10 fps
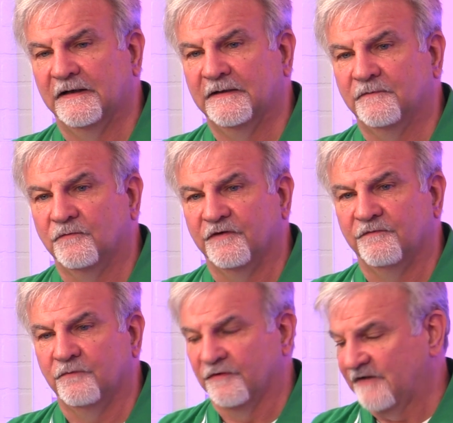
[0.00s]
got
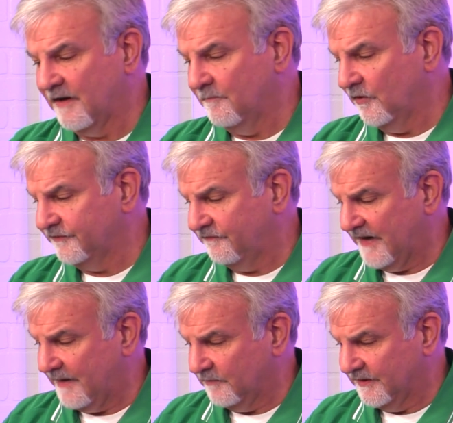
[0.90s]
a
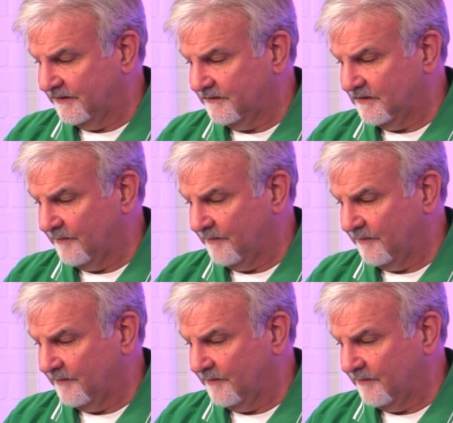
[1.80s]
multifamily